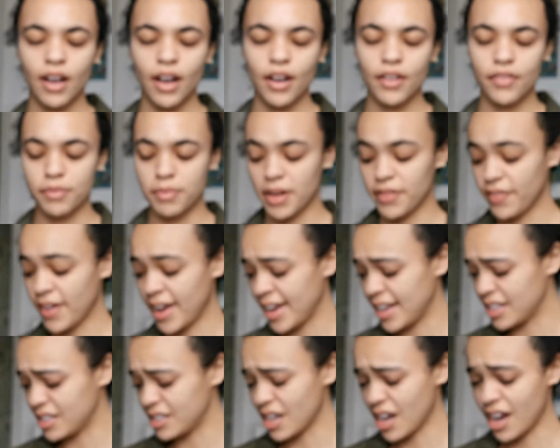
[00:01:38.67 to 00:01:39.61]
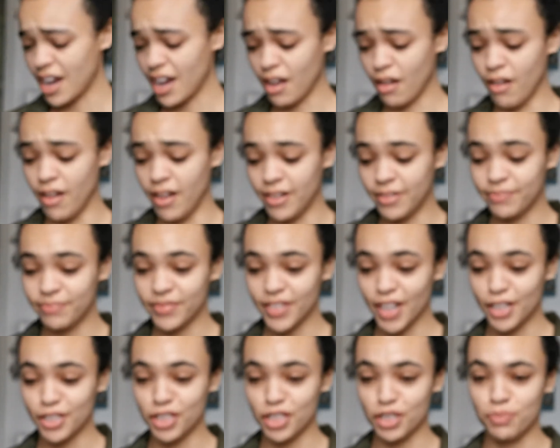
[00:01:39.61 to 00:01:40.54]
over my face.
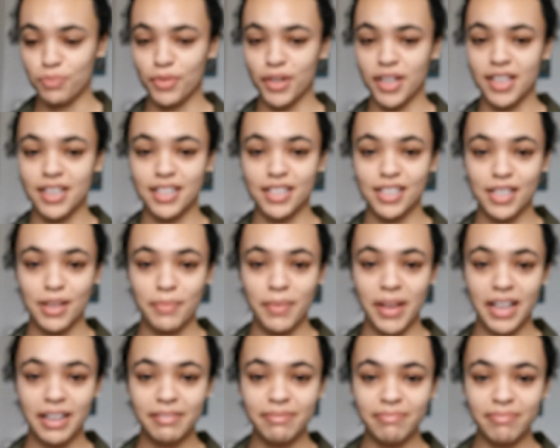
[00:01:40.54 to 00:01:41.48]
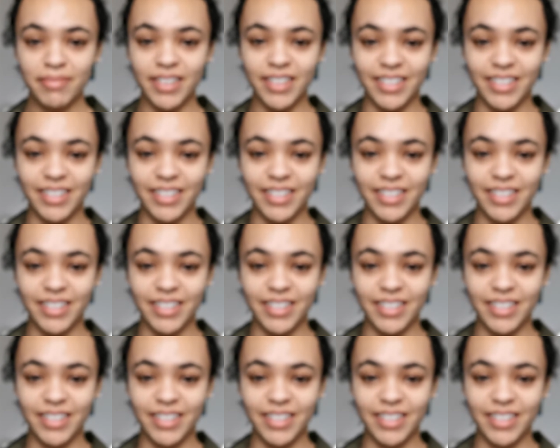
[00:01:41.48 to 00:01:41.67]
Just breathed some in.